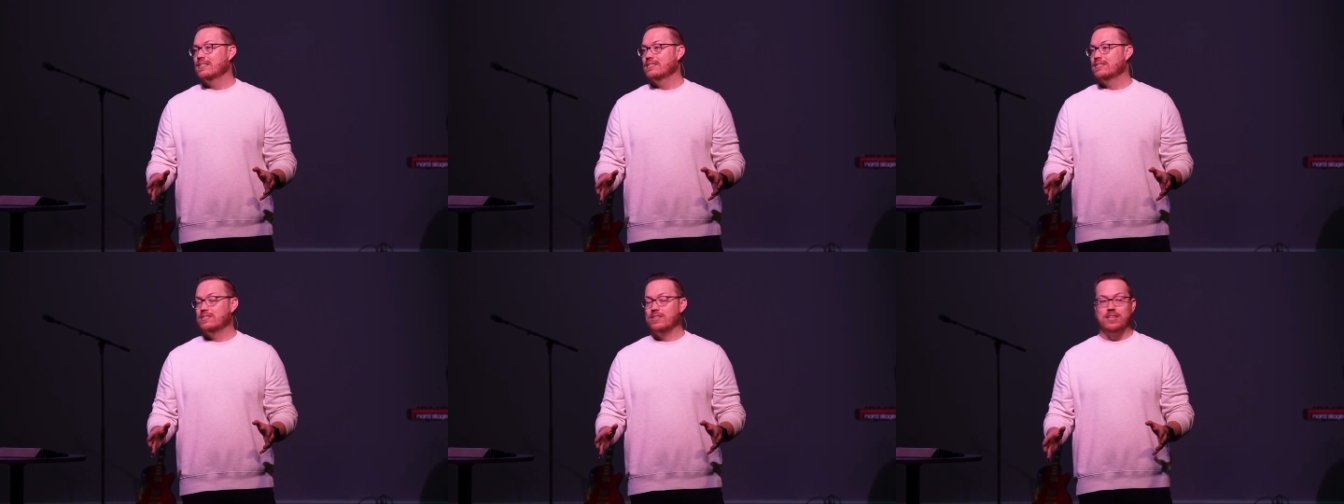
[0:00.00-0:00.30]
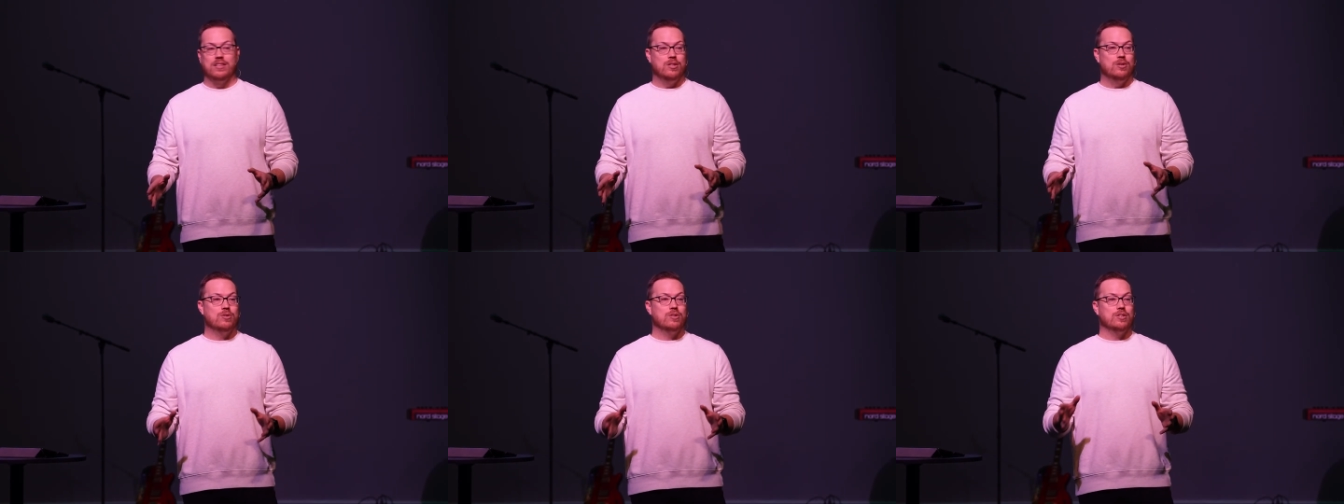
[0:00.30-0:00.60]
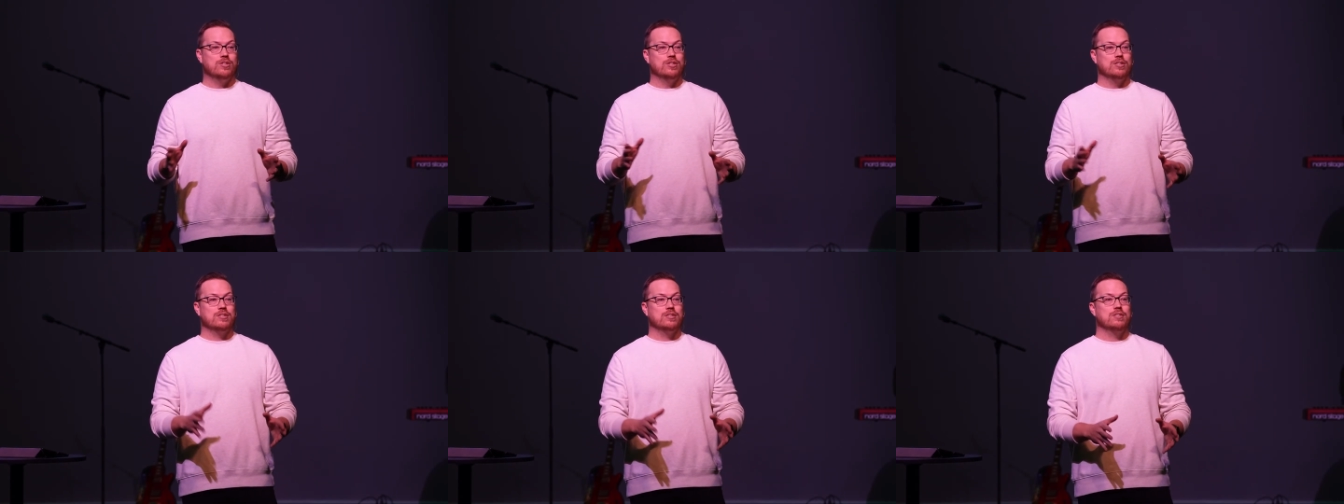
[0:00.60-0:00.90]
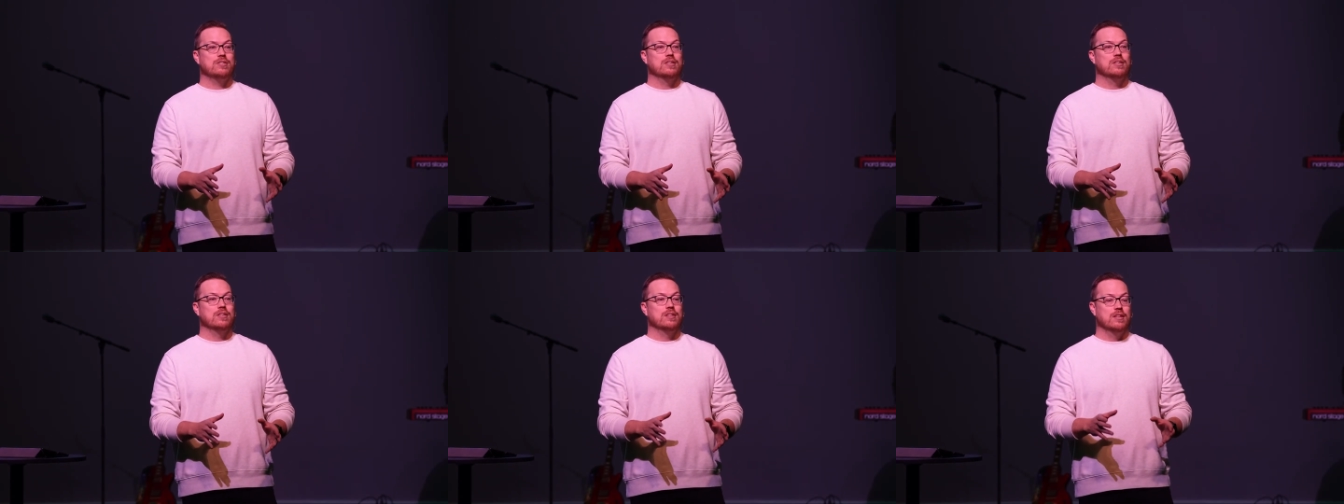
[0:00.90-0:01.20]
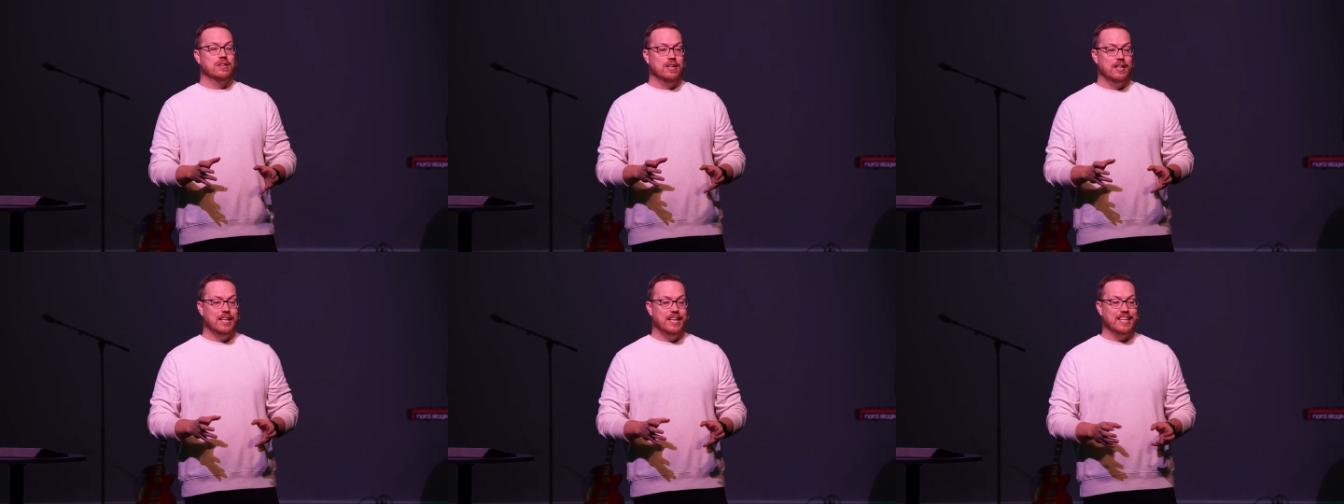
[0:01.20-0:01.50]
so that you could just
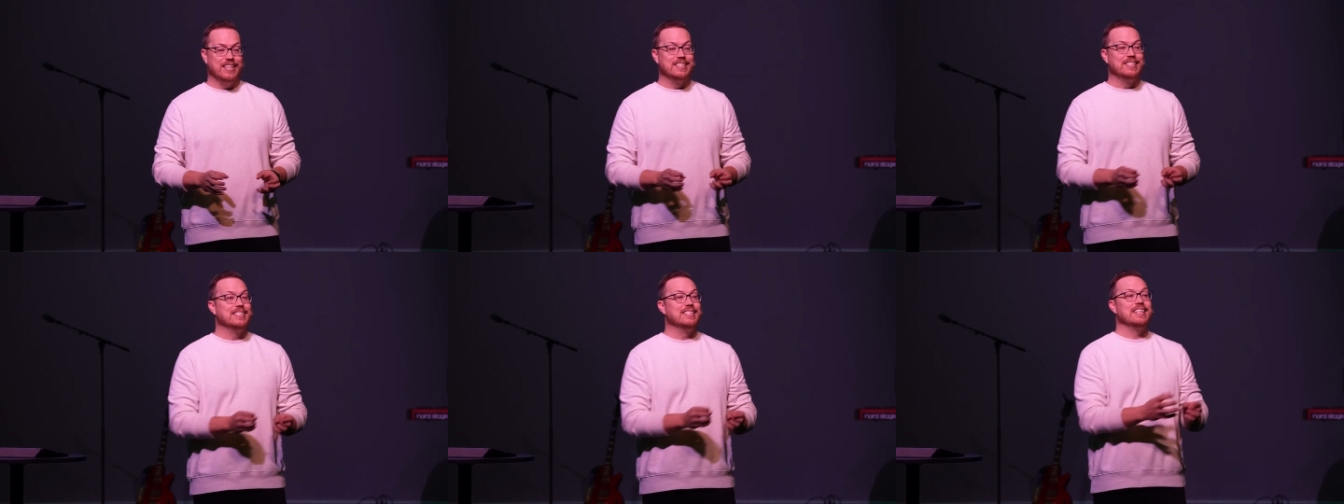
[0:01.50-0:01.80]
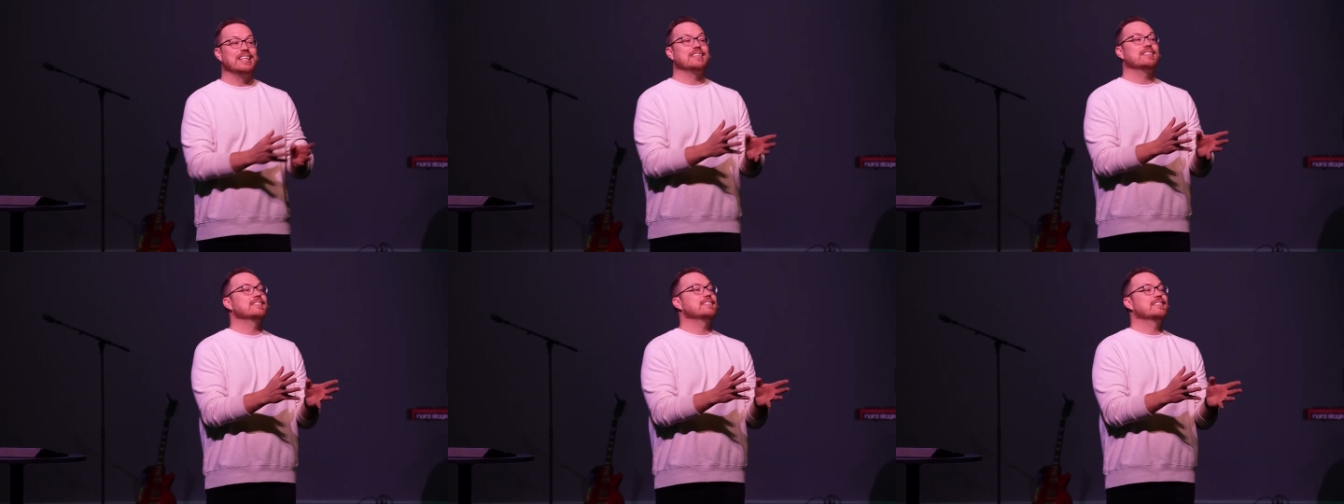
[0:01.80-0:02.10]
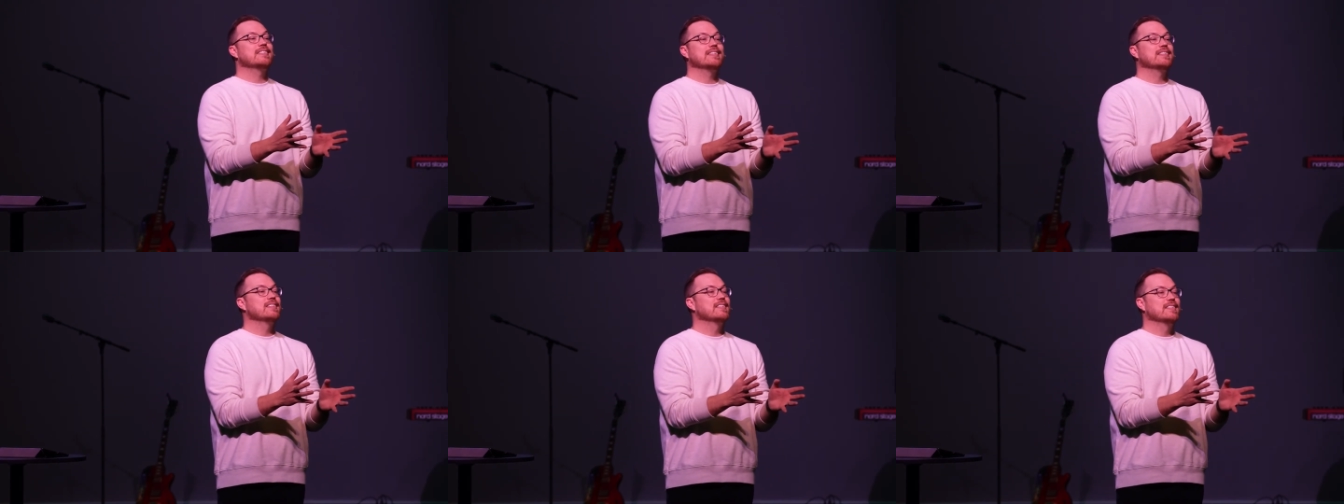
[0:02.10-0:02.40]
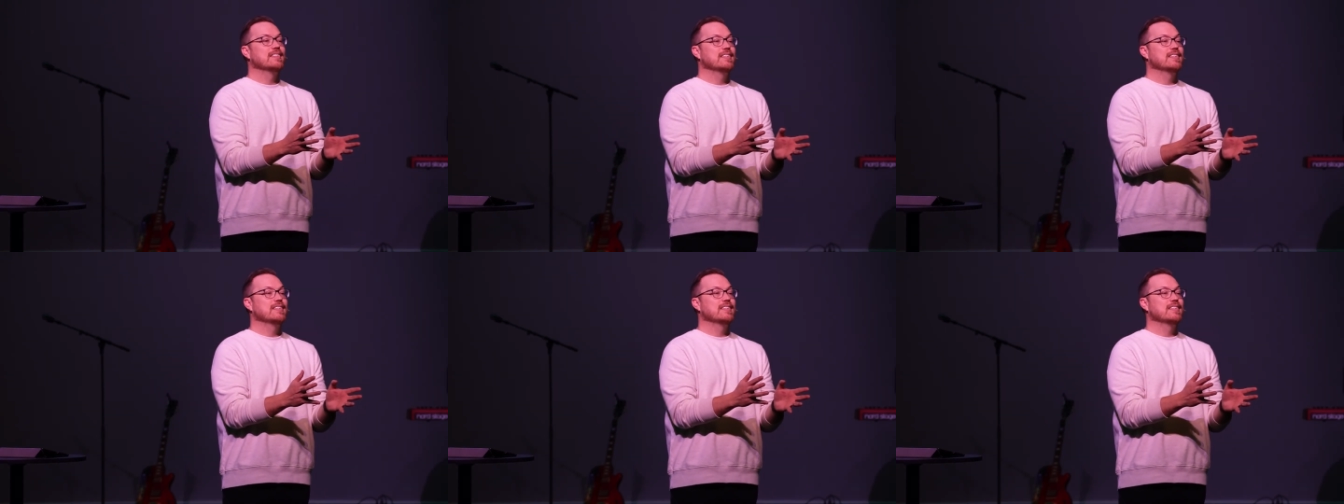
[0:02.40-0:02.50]
exist